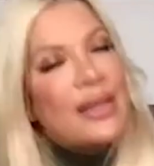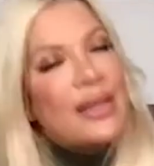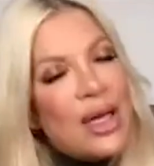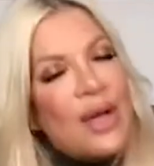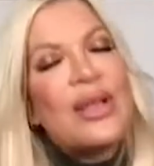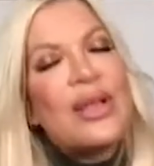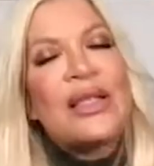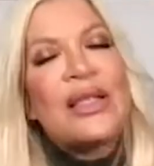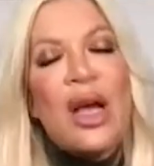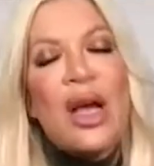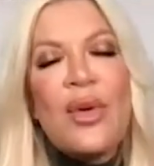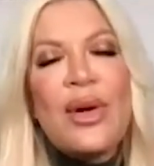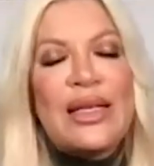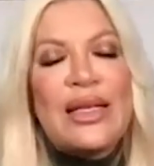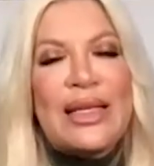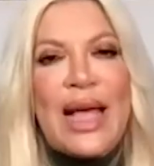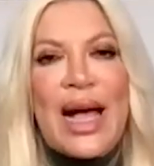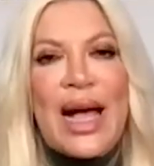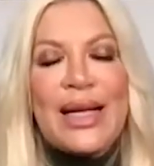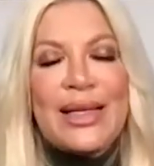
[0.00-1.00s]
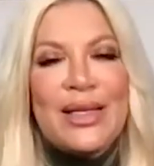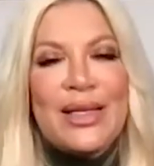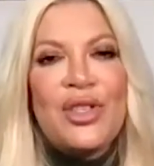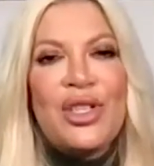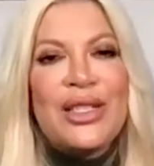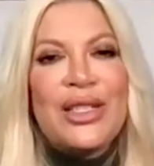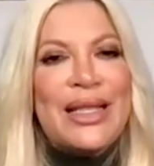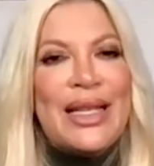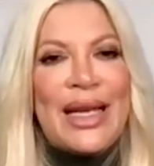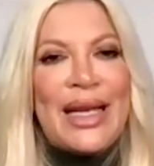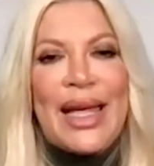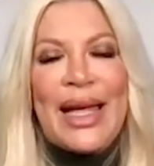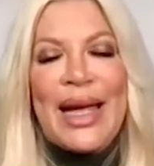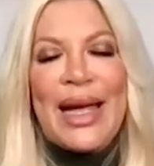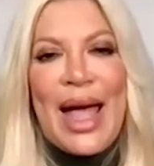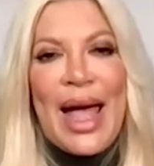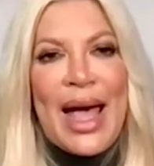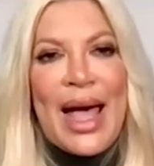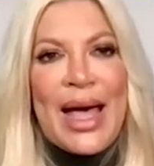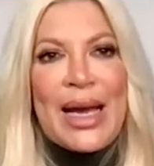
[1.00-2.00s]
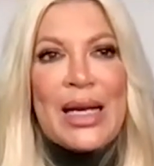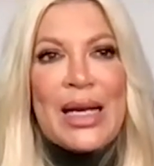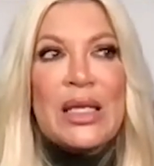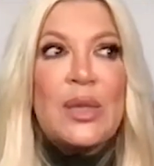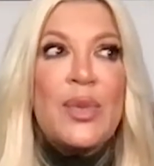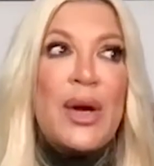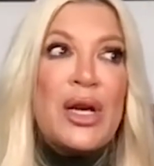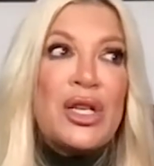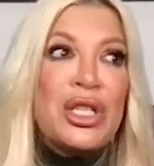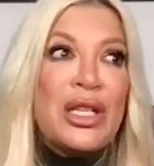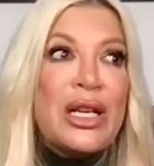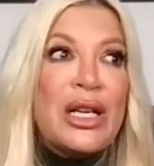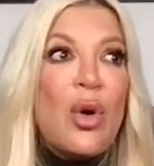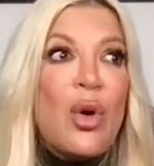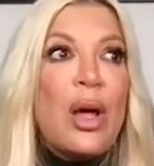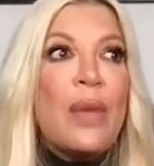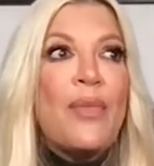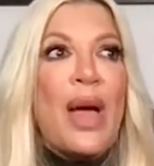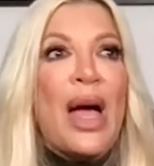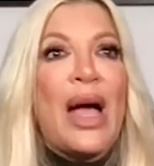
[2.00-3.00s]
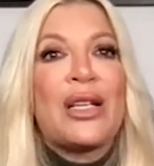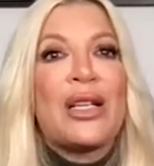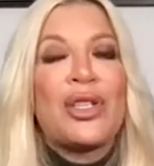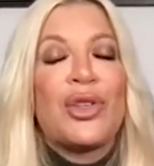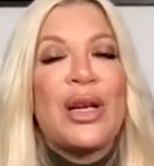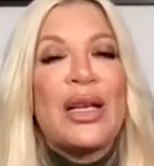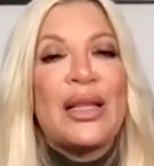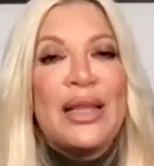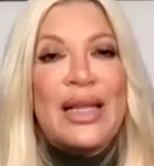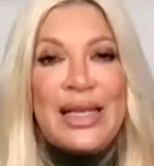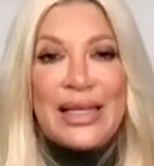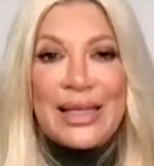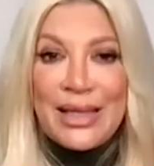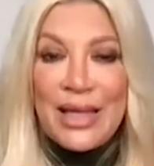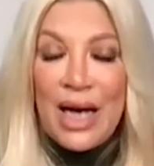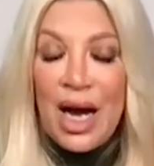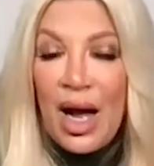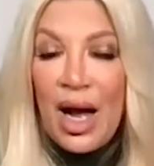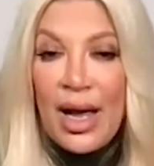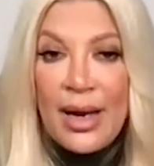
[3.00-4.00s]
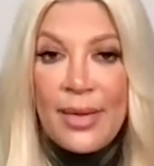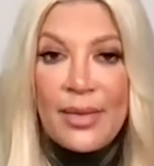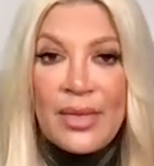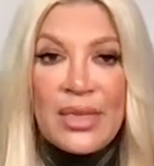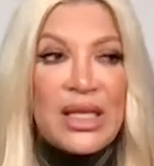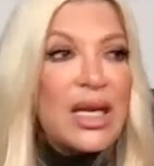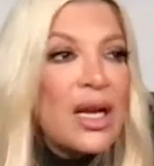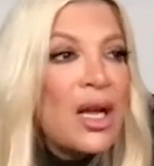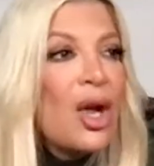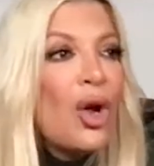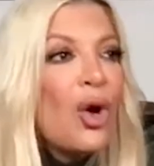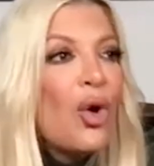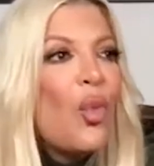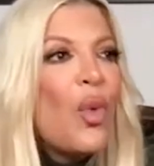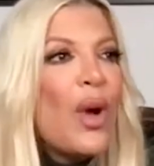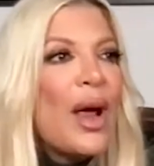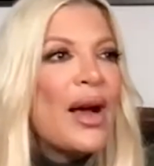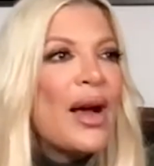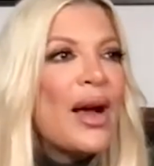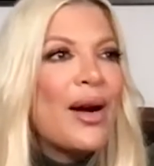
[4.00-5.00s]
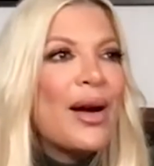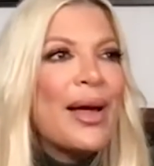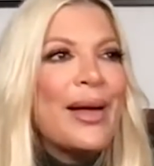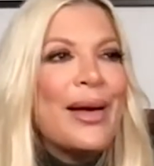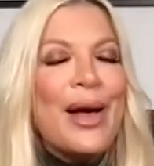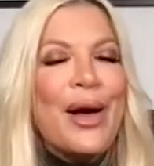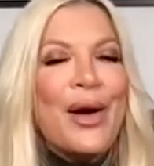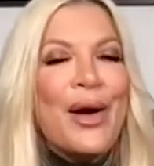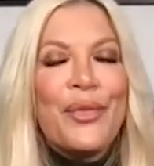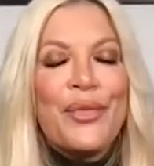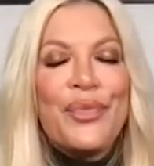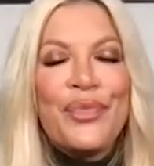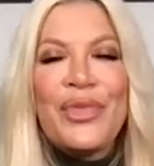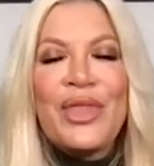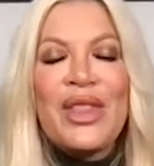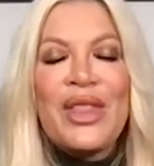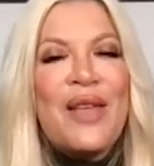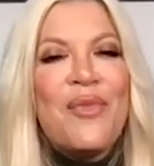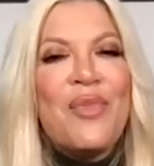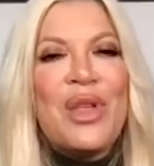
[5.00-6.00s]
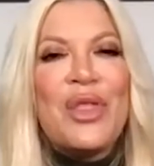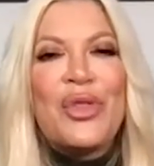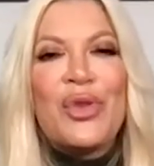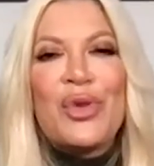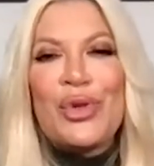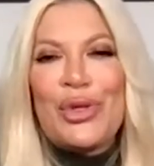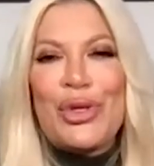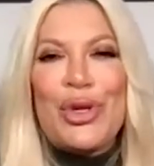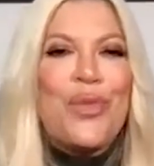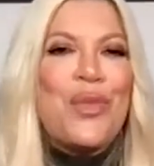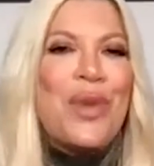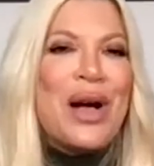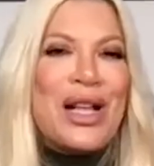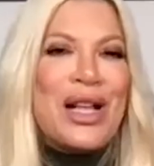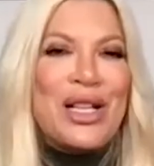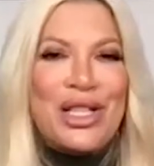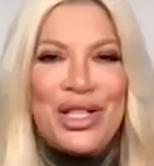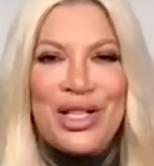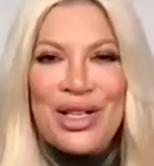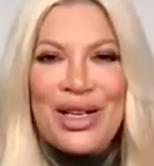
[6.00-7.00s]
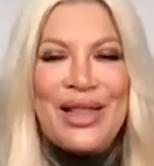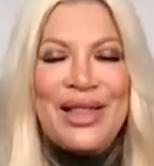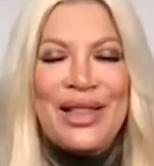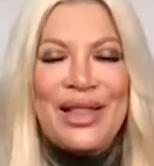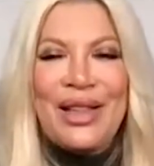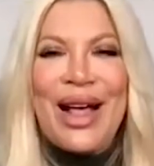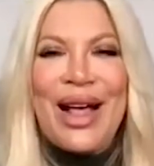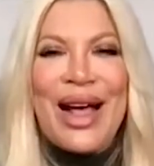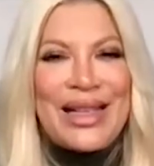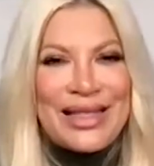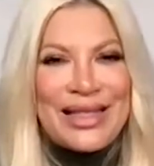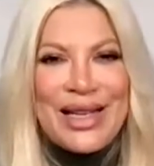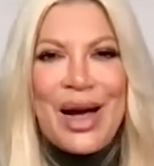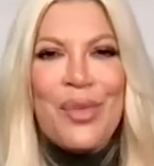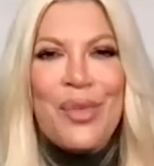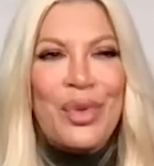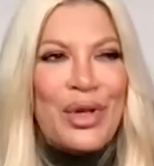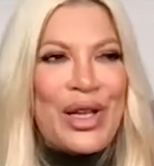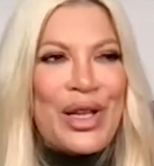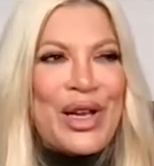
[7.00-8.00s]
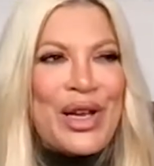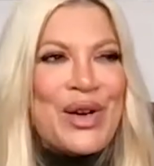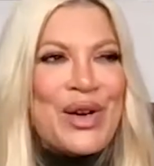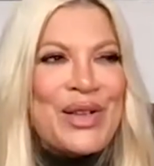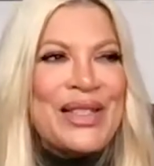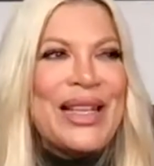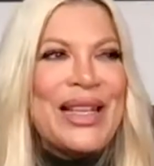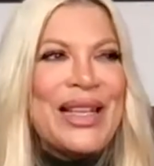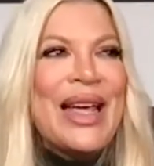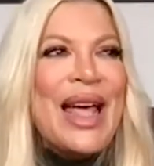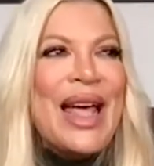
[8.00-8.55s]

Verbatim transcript: So it's always that. So just thinking ahead and especially going back during these times where, you know, they've been through so much in the last couple of years.